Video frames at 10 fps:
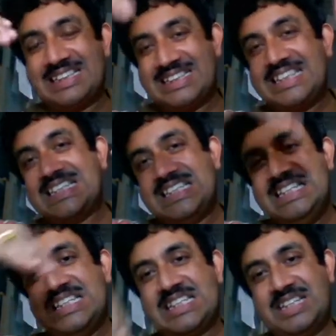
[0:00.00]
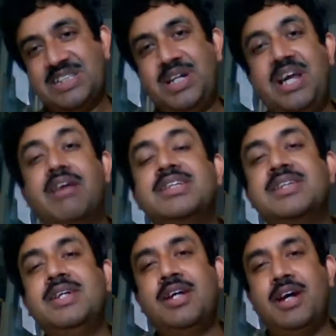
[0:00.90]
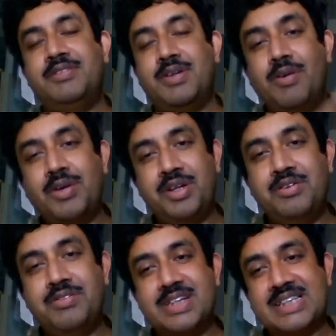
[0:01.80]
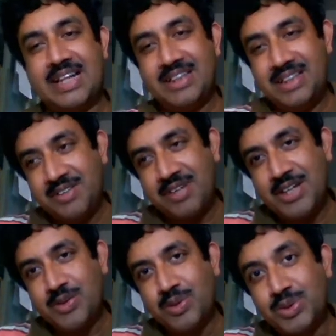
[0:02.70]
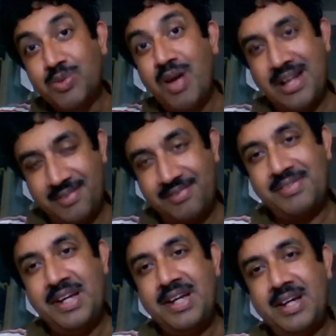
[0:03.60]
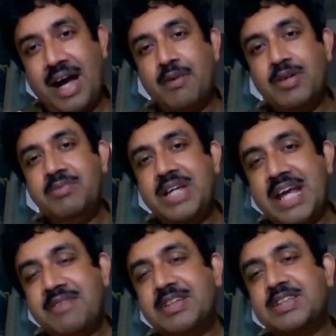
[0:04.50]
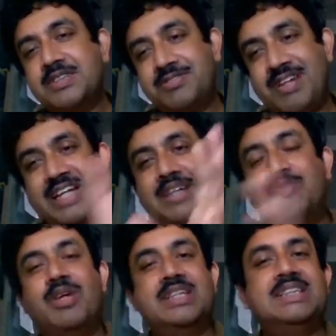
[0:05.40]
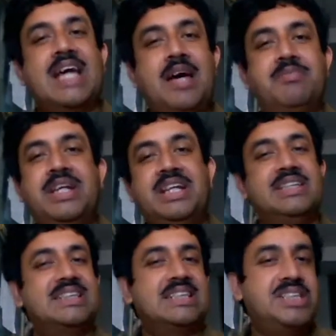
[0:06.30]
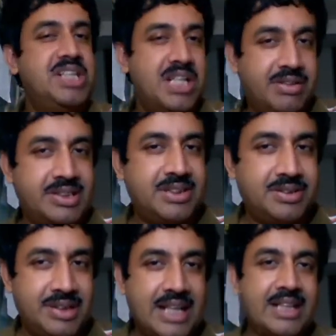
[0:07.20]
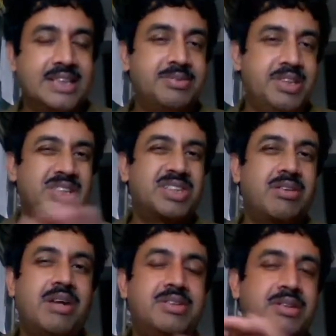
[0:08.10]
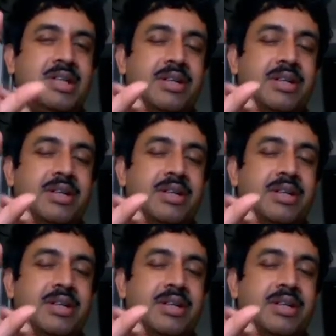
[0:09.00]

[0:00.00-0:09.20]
60 such layers of the whole universe. And then if I know 12, I will be able to fathom what is happening in 60 layers. So that has been described